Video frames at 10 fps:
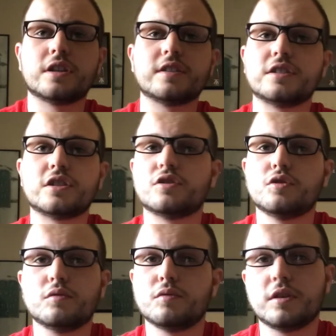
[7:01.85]
doesn't
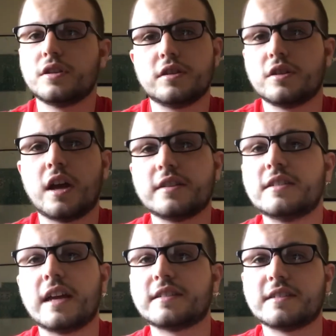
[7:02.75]

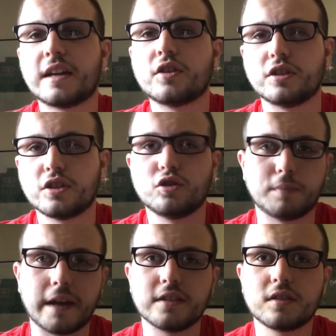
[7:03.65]
necessarily just do
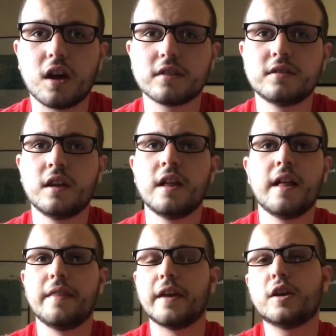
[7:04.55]
penny stocks.
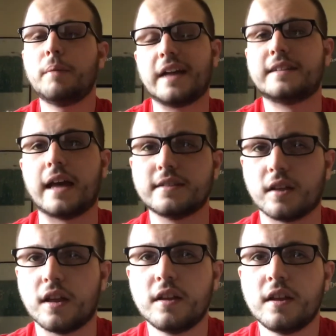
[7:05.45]
They could buy
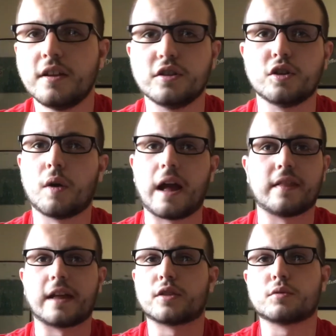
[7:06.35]
Tesla,
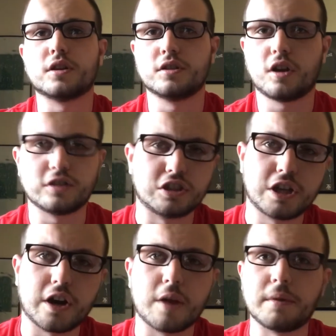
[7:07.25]
at like $300 a
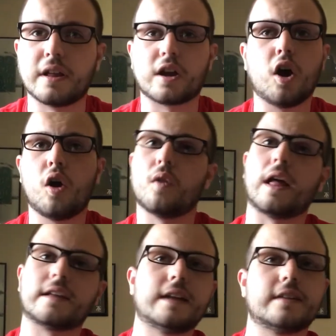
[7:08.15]
share and be like, oh,
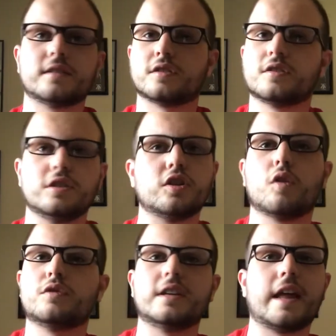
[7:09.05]
like Tesla's,
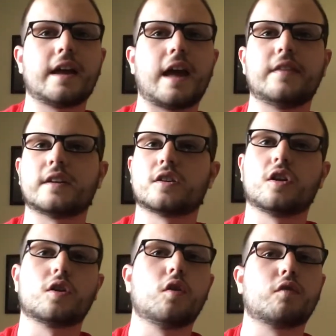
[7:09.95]
today I think they're
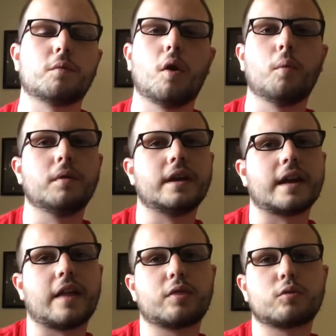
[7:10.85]
going to go from
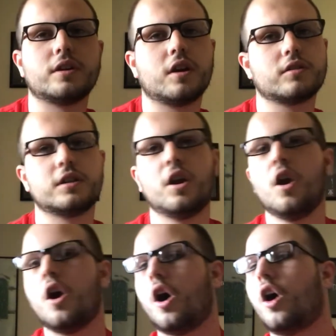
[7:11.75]
opening at 300
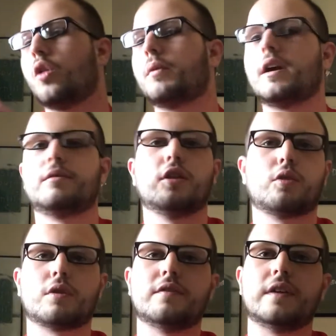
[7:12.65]
all the way up to
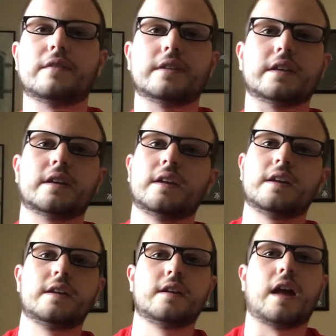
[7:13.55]
350.
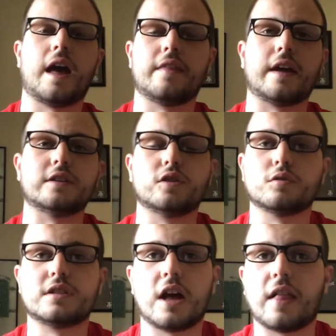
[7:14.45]
And then,
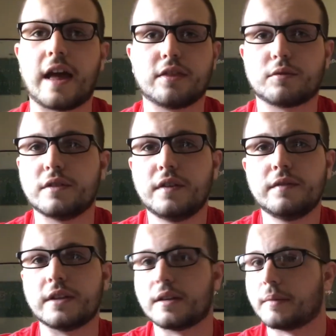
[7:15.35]
sell at
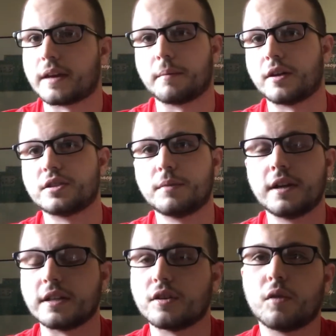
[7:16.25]
350 and make a bunch of
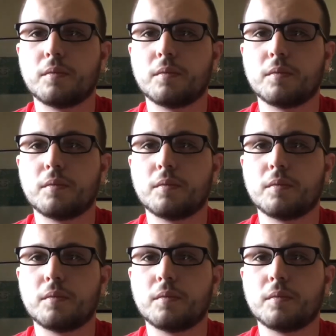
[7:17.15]
money,